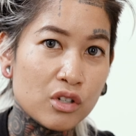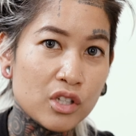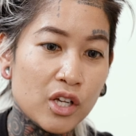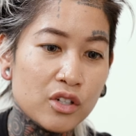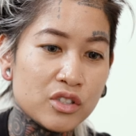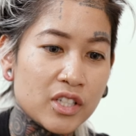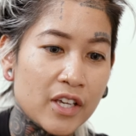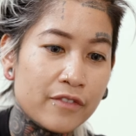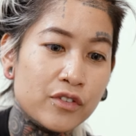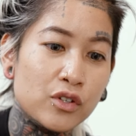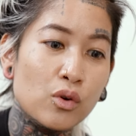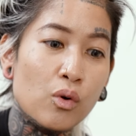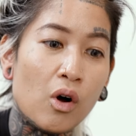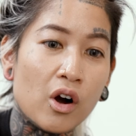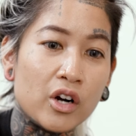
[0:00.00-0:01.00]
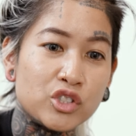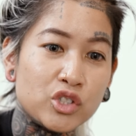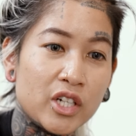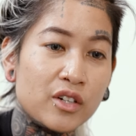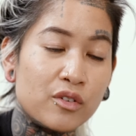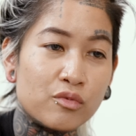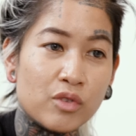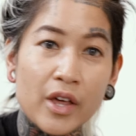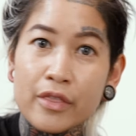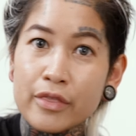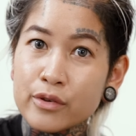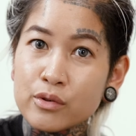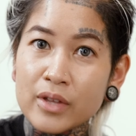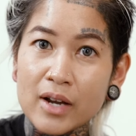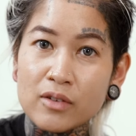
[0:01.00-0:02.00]
close, if you are trying to run
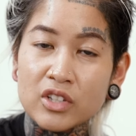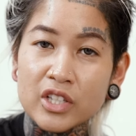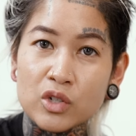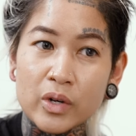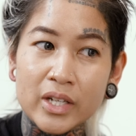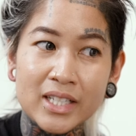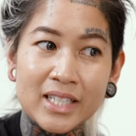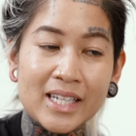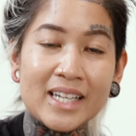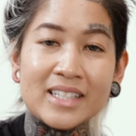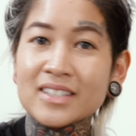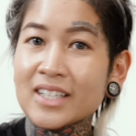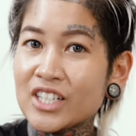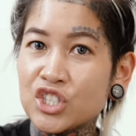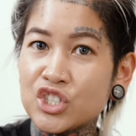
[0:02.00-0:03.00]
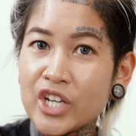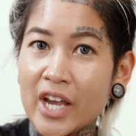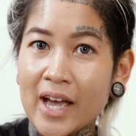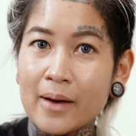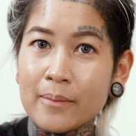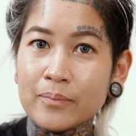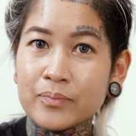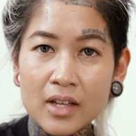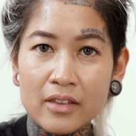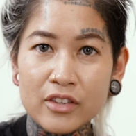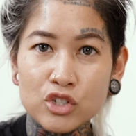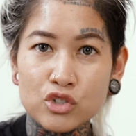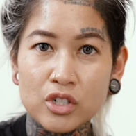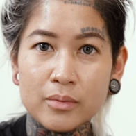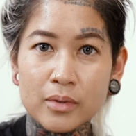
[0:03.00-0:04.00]
through that really quickly, it's gonna jam
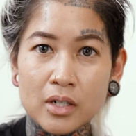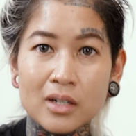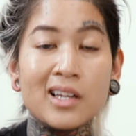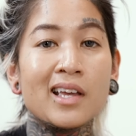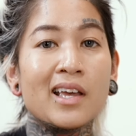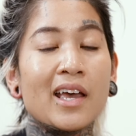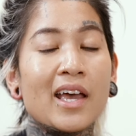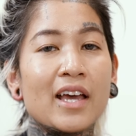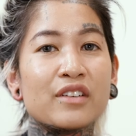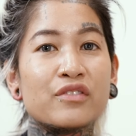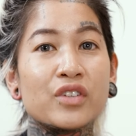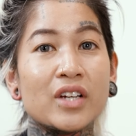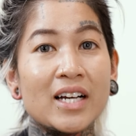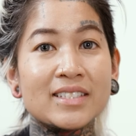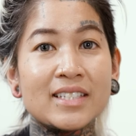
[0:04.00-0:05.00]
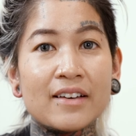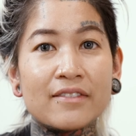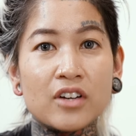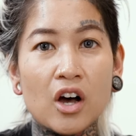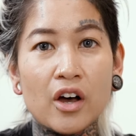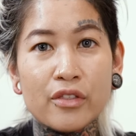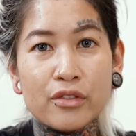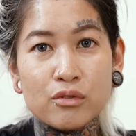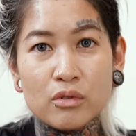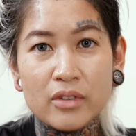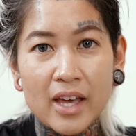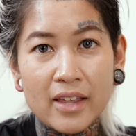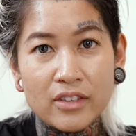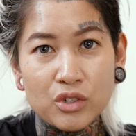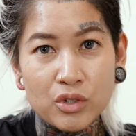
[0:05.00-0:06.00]
the trimmer. And if you guys have gone through
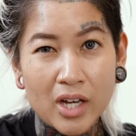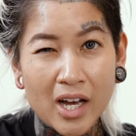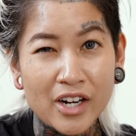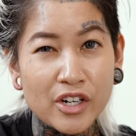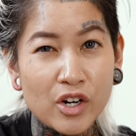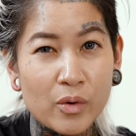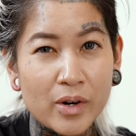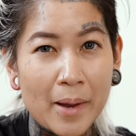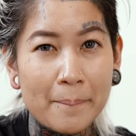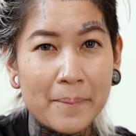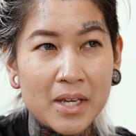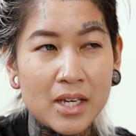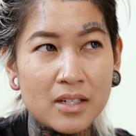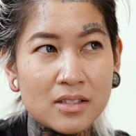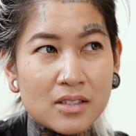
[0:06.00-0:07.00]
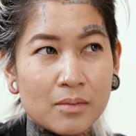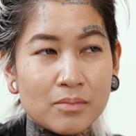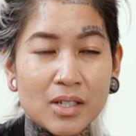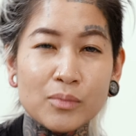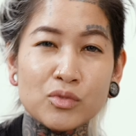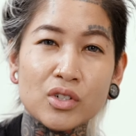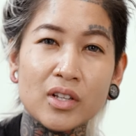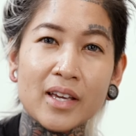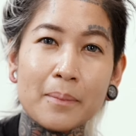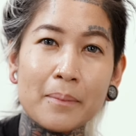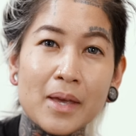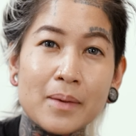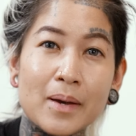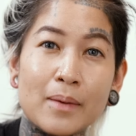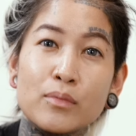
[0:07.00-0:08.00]
that, then you kind of know what I mean. Sometimes you're like,
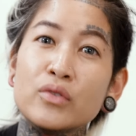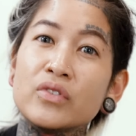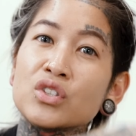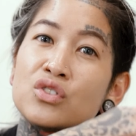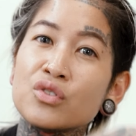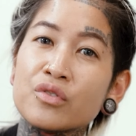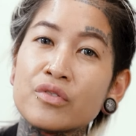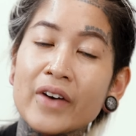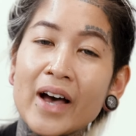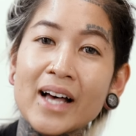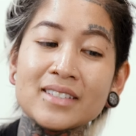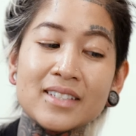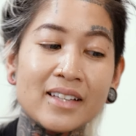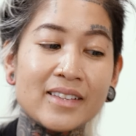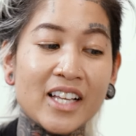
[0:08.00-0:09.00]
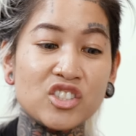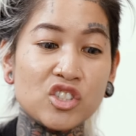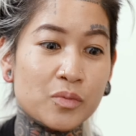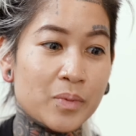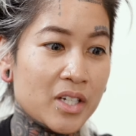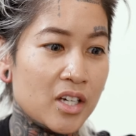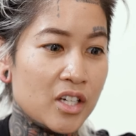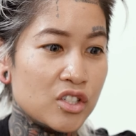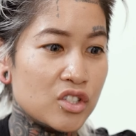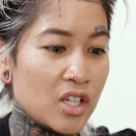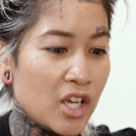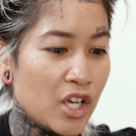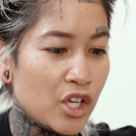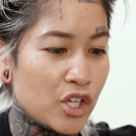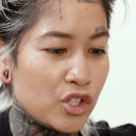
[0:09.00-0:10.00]
maybe I'm moving too fast, and that's just because
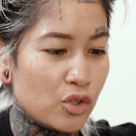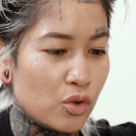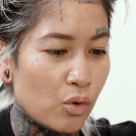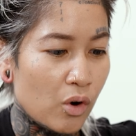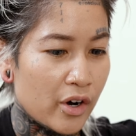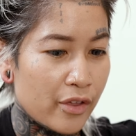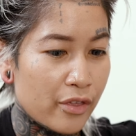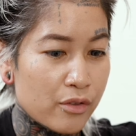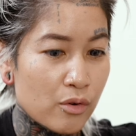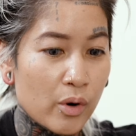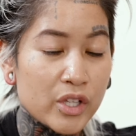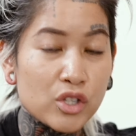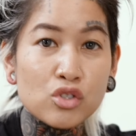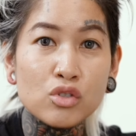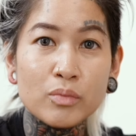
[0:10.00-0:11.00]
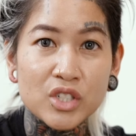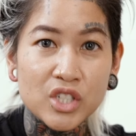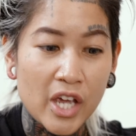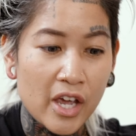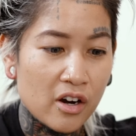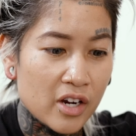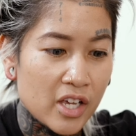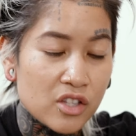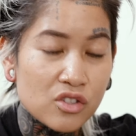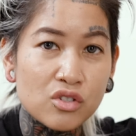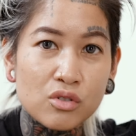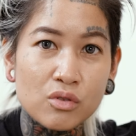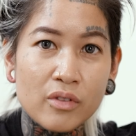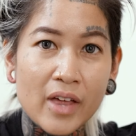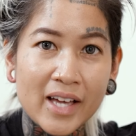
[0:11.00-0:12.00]
you are throwing too much hair
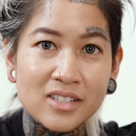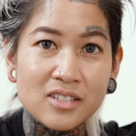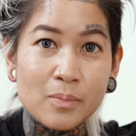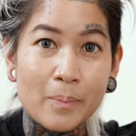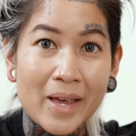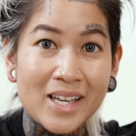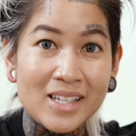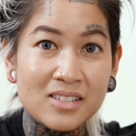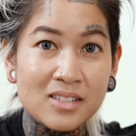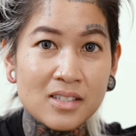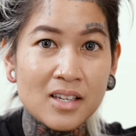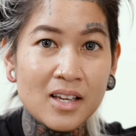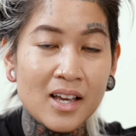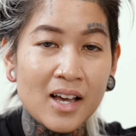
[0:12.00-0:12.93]
into that space.